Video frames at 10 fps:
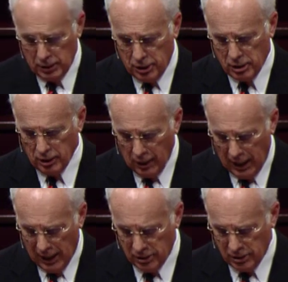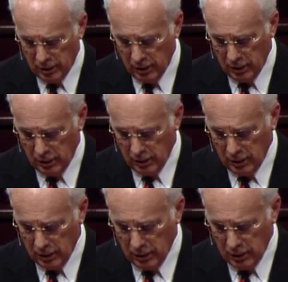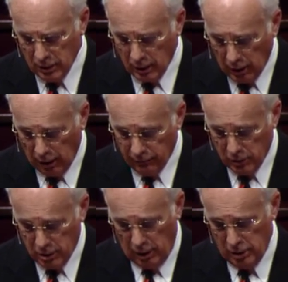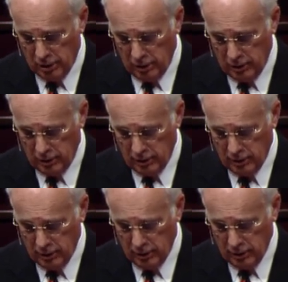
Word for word: It's his last conversation.